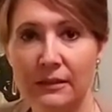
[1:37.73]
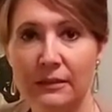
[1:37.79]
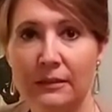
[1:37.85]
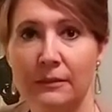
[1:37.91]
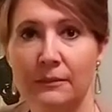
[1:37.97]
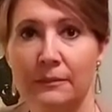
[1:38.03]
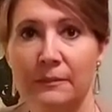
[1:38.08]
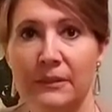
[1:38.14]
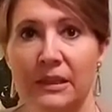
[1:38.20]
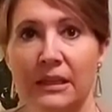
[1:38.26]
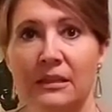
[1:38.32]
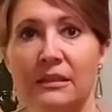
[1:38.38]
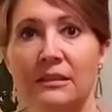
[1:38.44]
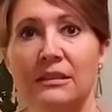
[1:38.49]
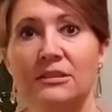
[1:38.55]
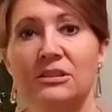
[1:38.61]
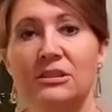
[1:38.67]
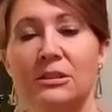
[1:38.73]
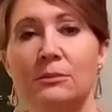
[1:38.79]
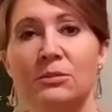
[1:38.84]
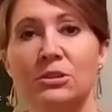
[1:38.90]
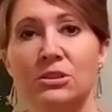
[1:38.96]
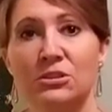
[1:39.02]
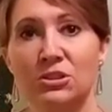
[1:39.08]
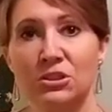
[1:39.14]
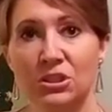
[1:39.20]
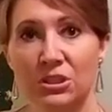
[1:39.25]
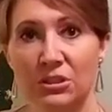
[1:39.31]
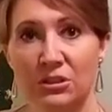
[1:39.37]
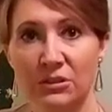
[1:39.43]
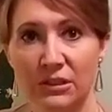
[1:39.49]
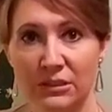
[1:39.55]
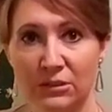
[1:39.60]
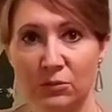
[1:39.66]
In an attempt to
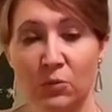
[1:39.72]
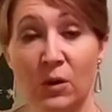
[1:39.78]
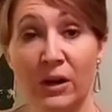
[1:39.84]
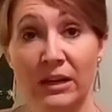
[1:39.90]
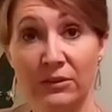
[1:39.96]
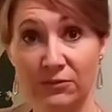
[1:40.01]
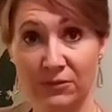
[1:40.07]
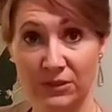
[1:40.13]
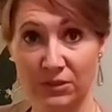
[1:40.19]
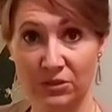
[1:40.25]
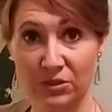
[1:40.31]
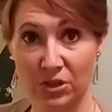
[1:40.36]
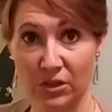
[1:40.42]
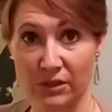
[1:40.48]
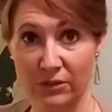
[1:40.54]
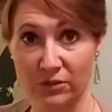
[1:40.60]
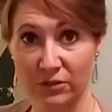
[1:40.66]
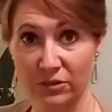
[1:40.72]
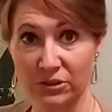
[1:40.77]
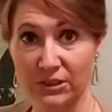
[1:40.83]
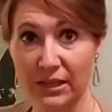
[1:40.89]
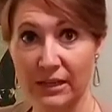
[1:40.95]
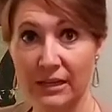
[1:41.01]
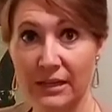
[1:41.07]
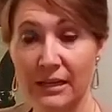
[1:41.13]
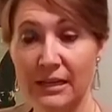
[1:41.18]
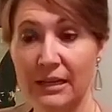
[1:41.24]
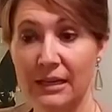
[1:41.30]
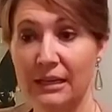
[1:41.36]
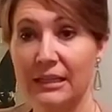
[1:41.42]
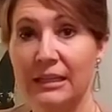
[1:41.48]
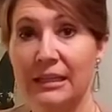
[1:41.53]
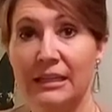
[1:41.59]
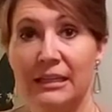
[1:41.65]
cheer his wife and daughters,
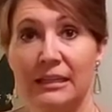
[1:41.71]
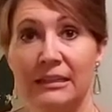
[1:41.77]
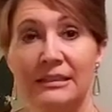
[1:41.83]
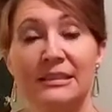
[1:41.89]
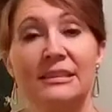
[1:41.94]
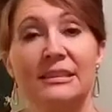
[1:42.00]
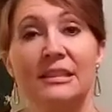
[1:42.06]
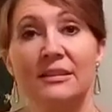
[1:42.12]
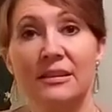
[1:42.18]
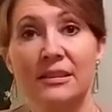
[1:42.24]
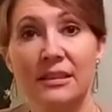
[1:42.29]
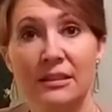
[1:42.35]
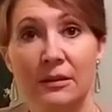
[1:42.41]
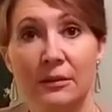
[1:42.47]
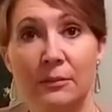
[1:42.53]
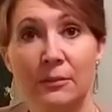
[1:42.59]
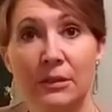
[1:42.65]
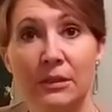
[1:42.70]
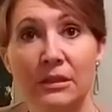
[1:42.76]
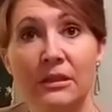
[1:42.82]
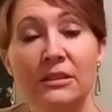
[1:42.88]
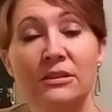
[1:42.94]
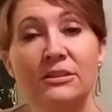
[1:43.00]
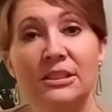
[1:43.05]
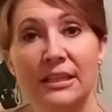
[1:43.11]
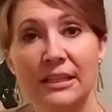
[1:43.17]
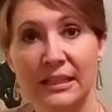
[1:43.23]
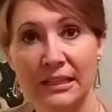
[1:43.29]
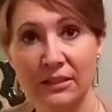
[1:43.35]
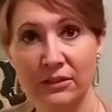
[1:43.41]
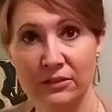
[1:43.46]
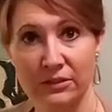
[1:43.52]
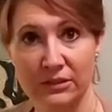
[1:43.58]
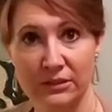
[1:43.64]
he sent them to
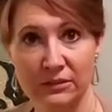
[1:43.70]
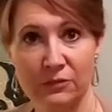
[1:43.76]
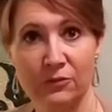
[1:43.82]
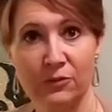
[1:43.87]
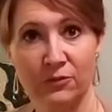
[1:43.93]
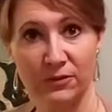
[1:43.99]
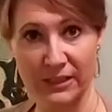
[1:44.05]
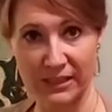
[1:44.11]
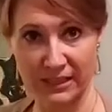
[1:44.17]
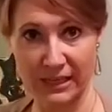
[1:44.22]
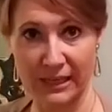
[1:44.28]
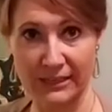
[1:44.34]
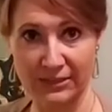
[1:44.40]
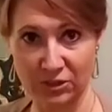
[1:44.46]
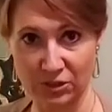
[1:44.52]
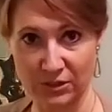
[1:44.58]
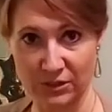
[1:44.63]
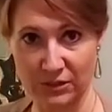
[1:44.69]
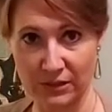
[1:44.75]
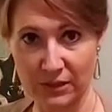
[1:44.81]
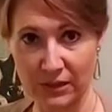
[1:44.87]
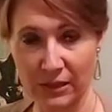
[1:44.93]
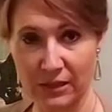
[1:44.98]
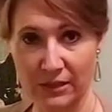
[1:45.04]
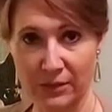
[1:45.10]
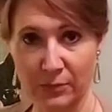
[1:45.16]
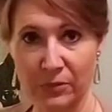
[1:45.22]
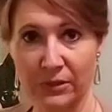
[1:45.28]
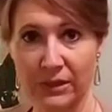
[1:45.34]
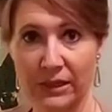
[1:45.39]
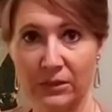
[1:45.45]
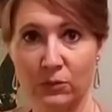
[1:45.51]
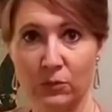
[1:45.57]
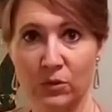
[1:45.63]
England for vacation. The
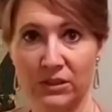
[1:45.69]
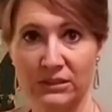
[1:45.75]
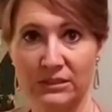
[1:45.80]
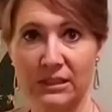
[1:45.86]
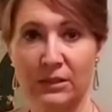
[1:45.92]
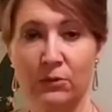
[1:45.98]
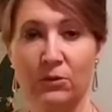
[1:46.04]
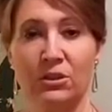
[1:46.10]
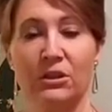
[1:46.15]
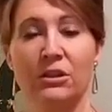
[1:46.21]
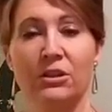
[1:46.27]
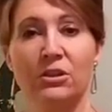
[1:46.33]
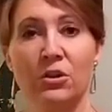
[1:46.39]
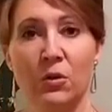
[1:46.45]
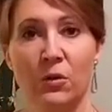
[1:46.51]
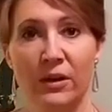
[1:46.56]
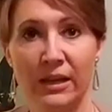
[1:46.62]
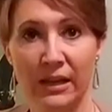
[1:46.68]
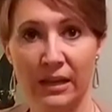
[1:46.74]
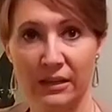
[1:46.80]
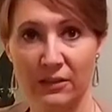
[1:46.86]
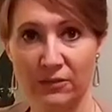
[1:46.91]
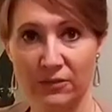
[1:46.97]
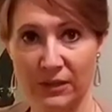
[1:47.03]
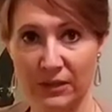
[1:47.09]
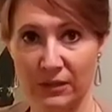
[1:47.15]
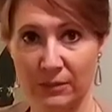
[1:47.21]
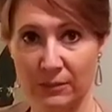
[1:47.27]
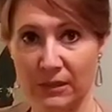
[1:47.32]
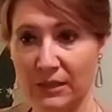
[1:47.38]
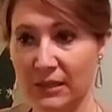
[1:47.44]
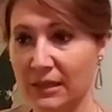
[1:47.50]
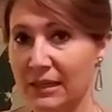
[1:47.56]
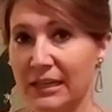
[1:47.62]
plan was they were going to go ahead of
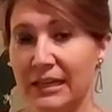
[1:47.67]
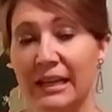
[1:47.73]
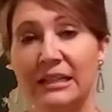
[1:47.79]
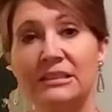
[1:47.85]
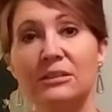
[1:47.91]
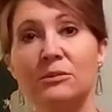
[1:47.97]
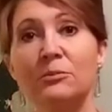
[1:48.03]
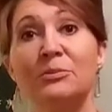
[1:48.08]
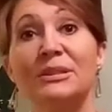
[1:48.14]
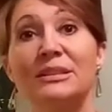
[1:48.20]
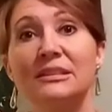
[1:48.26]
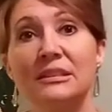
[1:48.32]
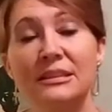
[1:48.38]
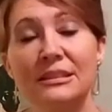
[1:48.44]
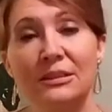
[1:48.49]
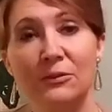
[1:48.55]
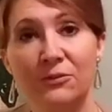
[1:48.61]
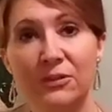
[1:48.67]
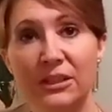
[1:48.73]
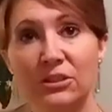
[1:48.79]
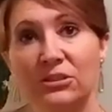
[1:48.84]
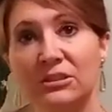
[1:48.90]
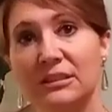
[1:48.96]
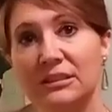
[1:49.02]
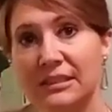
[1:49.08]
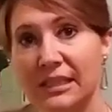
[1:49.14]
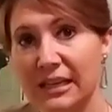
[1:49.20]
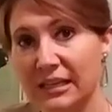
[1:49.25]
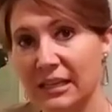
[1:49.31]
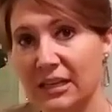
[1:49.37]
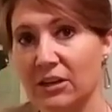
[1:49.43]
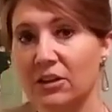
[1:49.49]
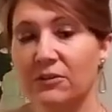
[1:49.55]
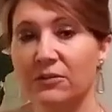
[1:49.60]
him. He had some business affairs to
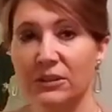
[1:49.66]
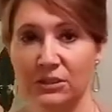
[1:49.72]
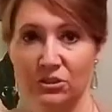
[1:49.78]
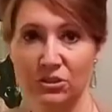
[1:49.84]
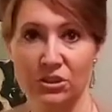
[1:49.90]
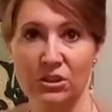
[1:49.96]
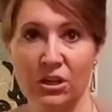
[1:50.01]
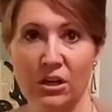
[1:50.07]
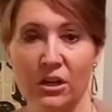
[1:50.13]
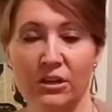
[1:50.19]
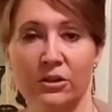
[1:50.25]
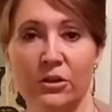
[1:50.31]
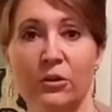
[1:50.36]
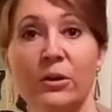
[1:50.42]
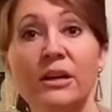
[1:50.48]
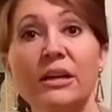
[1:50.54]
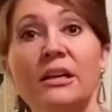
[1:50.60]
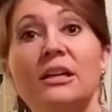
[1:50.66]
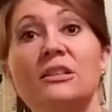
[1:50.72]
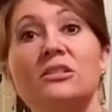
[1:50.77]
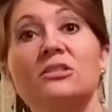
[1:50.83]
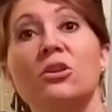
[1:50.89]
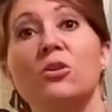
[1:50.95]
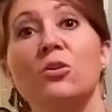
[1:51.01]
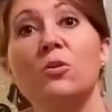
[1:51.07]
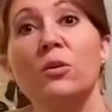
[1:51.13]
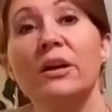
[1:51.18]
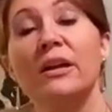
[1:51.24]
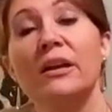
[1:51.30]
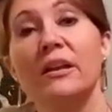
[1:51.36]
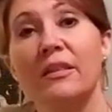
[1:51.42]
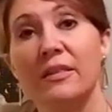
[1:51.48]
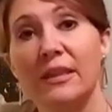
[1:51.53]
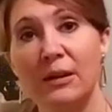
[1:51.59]
take care of in Chicago, so
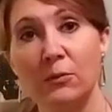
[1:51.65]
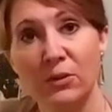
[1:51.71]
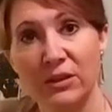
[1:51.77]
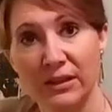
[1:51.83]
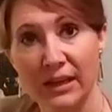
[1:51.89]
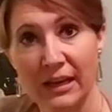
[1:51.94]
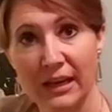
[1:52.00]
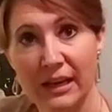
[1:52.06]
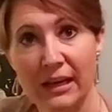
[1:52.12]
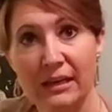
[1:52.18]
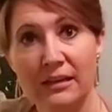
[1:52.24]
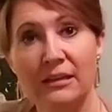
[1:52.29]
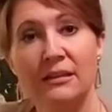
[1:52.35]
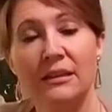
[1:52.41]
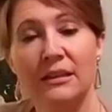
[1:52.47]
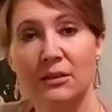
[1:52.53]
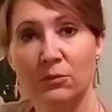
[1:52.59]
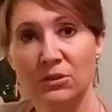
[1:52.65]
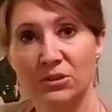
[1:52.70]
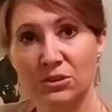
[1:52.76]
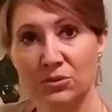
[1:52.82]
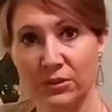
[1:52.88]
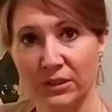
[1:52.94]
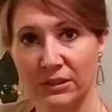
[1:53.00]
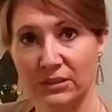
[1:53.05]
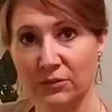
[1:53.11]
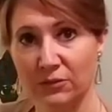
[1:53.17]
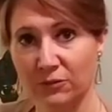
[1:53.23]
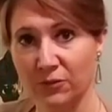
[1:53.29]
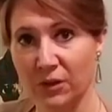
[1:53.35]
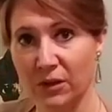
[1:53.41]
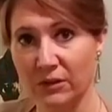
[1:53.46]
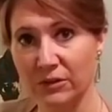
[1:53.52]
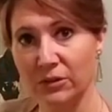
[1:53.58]
they went ahead and he was going to
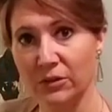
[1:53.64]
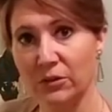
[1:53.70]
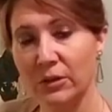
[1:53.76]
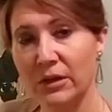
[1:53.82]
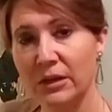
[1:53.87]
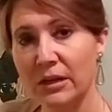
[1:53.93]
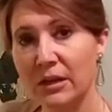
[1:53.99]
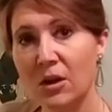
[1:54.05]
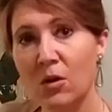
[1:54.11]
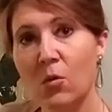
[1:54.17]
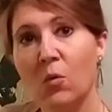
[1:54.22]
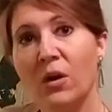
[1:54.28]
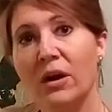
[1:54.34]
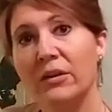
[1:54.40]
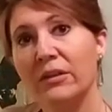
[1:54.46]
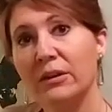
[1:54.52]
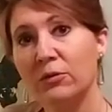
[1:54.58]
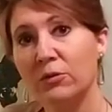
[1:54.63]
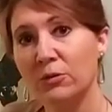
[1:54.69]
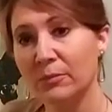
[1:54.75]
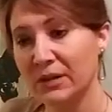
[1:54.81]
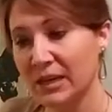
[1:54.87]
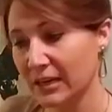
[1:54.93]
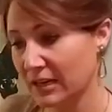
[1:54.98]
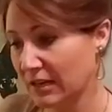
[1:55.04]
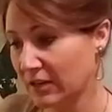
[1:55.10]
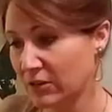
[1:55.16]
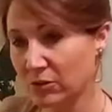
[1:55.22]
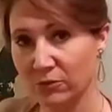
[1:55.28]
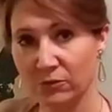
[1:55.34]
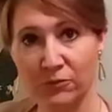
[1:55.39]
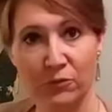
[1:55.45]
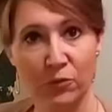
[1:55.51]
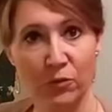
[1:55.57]
follow. While they were making
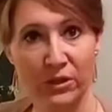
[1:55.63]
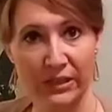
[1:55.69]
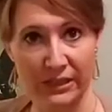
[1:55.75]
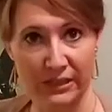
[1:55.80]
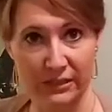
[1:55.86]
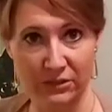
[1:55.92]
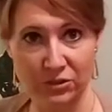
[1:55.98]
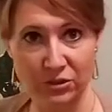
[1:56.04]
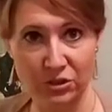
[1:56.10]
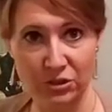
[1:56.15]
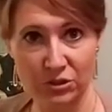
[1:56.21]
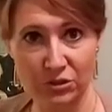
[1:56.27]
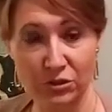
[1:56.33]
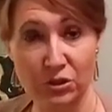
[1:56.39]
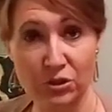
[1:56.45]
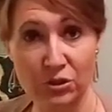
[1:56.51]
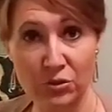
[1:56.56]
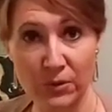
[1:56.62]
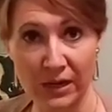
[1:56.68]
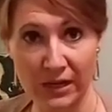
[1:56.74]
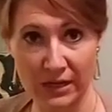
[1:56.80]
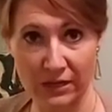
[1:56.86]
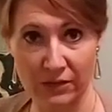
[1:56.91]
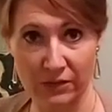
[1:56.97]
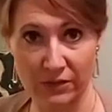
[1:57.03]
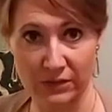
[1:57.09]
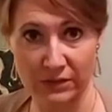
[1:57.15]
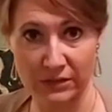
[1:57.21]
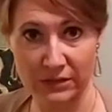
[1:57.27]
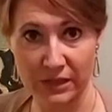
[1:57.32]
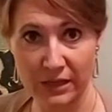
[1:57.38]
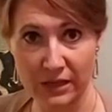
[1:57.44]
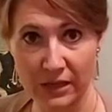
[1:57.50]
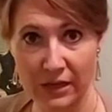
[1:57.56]
their voyage to
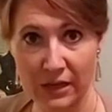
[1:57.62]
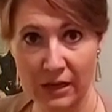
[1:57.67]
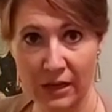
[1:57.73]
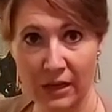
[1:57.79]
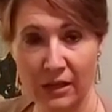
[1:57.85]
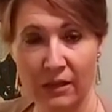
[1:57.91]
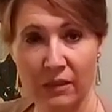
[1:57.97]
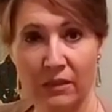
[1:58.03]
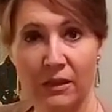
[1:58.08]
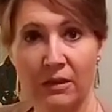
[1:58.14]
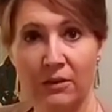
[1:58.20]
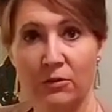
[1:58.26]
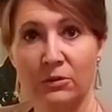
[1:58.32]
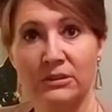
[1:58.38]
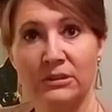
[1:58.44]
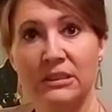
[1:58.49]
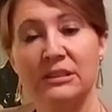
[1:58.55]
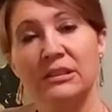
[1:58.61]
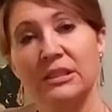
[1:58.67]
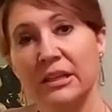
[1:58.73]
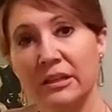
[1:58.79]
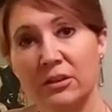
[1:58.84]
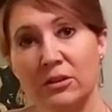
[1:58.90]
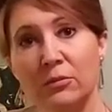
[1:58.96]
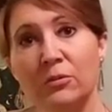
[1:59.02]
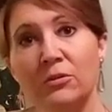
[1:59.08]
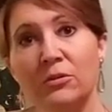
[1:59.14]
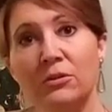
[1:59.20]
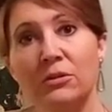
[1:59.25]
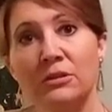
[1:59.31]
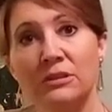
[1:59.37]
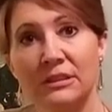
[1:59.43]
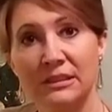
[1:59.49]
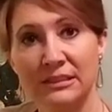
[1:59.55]
England, there was a
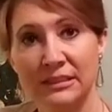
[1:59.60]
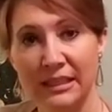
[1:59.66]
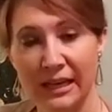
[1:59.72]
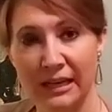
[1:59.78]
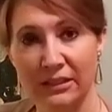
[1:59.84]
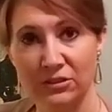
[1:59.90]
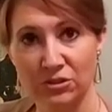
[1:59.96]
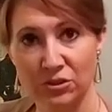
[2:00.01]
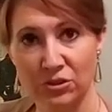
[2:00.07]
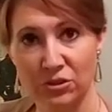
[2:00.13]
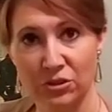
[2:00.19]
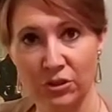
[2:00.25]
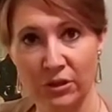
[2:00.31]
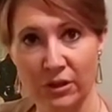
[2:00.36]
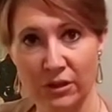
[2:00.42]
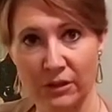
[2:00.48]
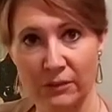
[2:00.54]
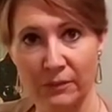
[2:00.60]
terrible disaster.